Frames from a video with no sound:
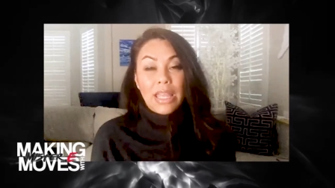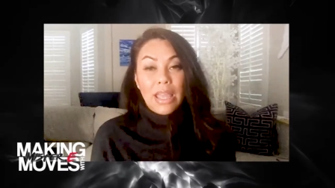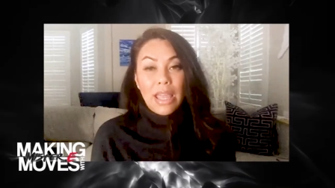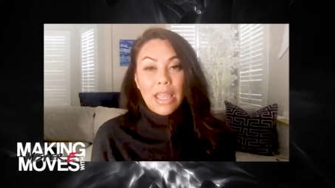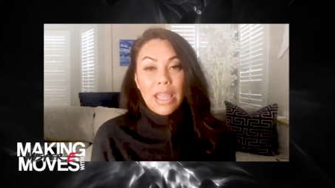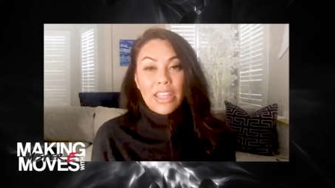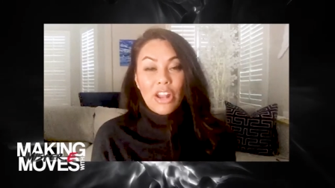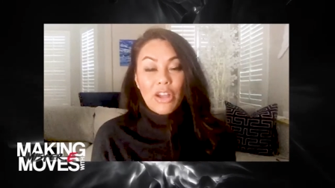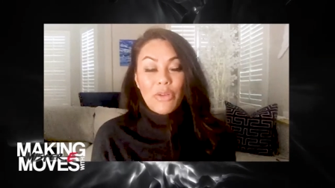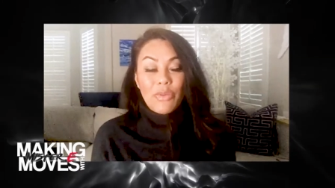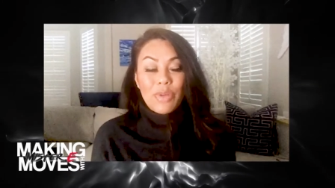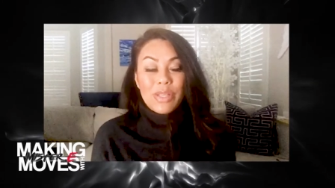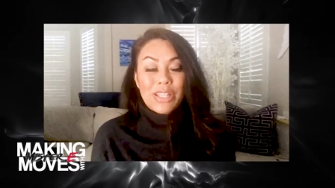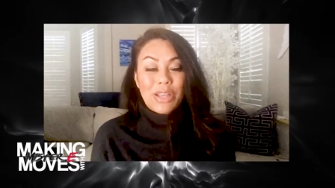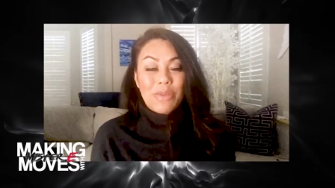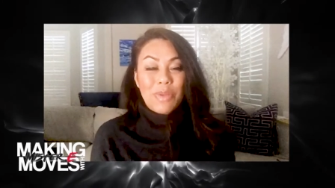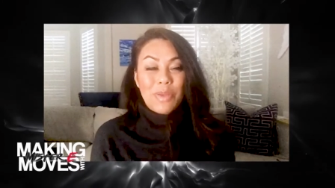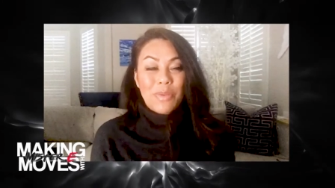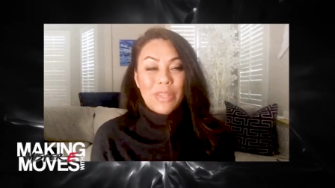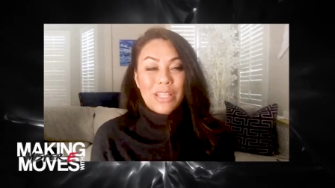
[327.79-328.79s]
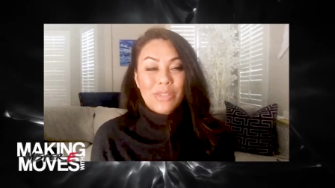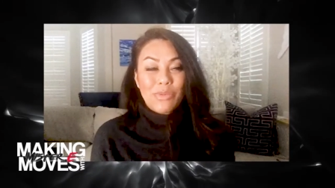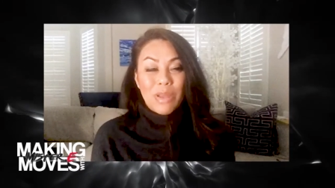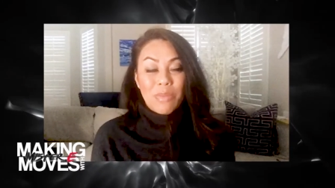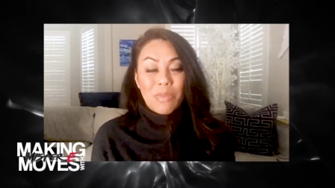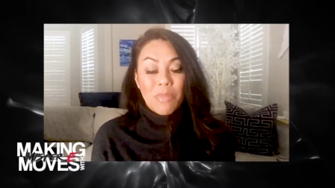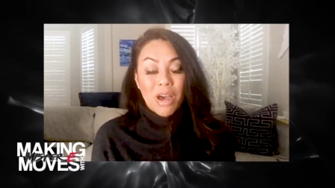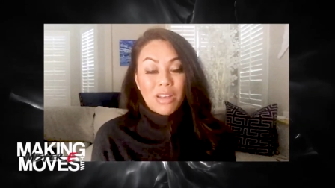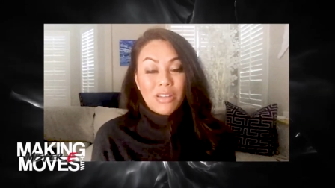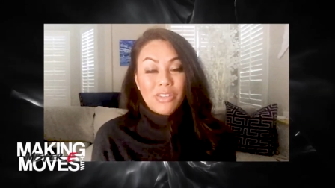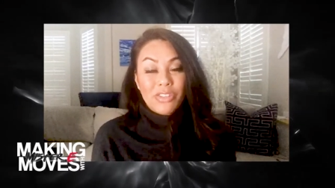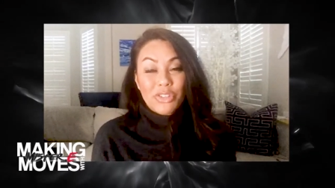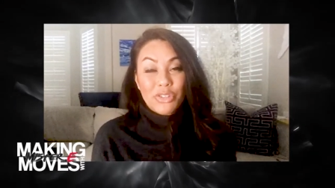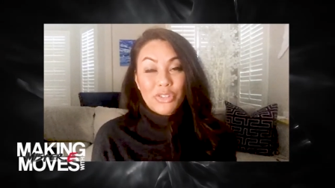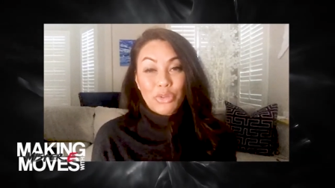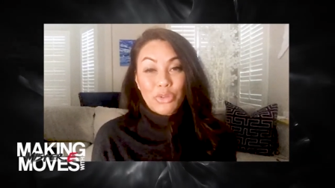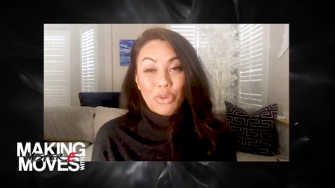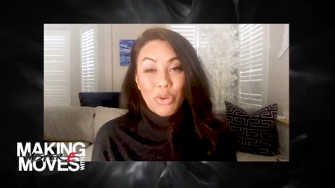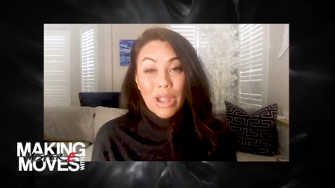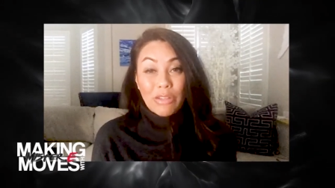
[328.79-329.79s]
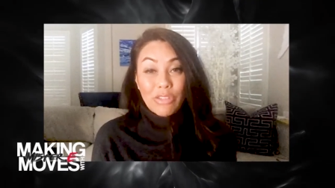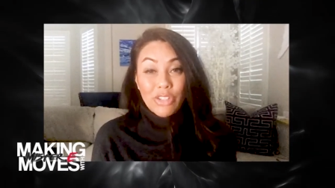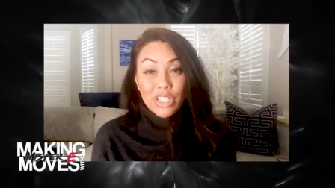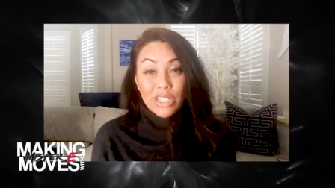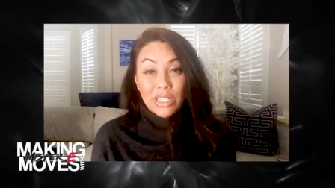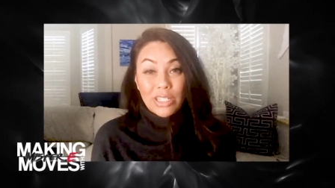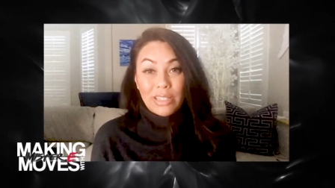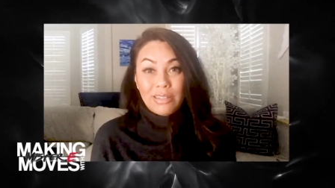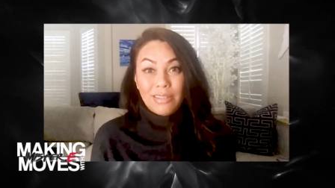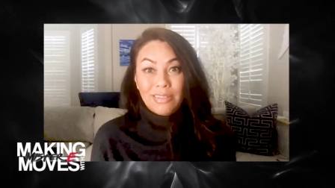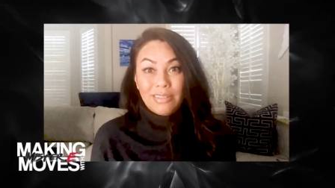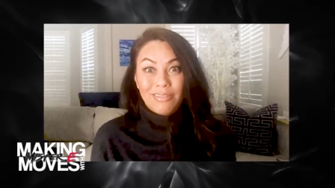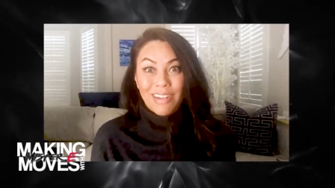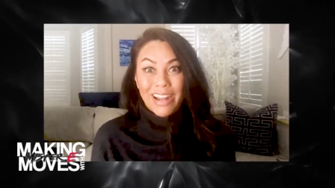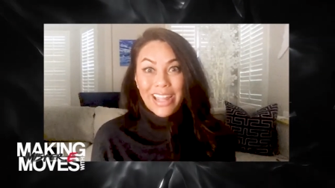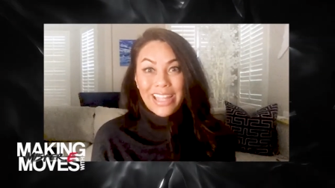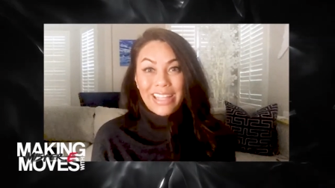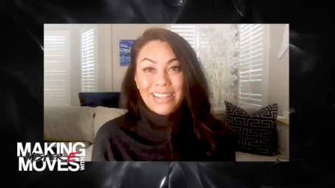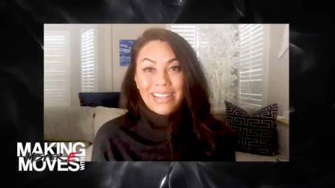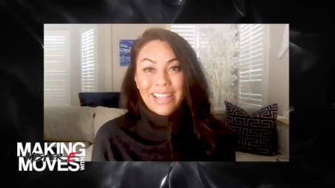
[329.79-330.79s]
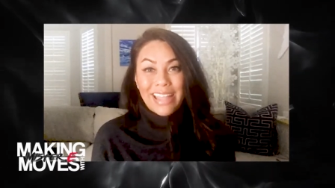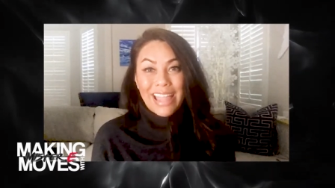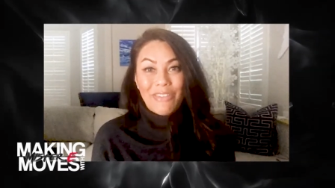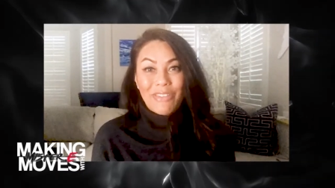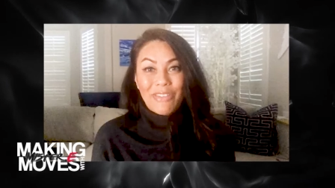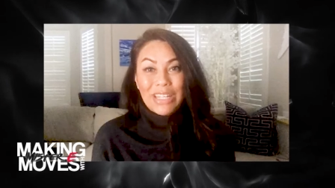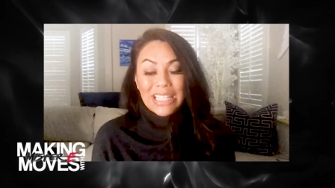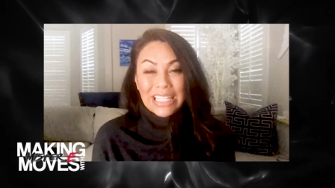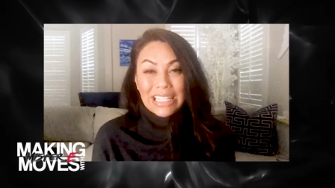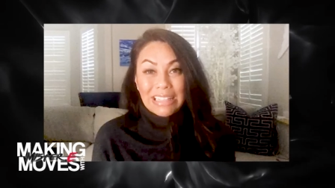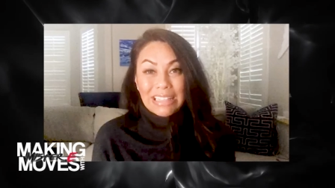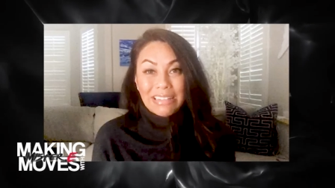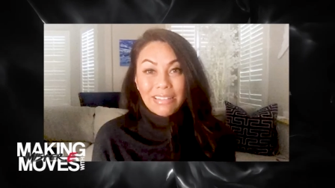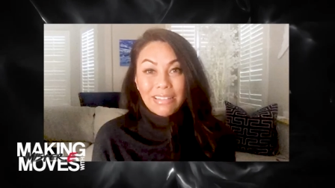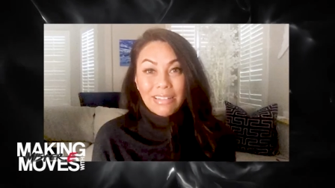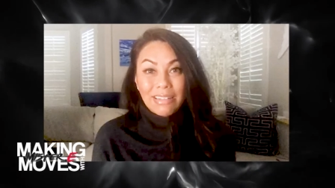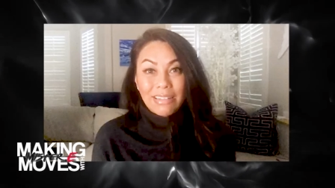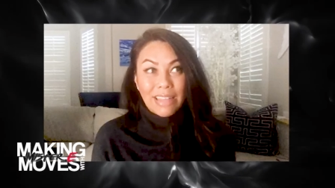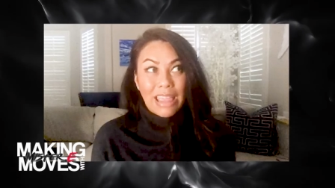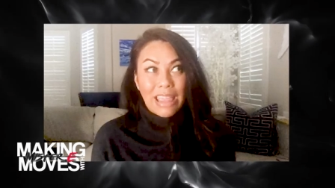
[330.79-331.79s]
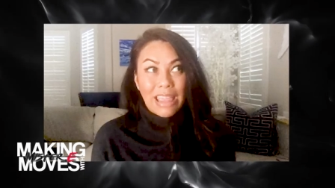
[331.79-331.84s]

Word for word: you, you know? know? i always tell people that's why models are so grouchy right they haven't eaten they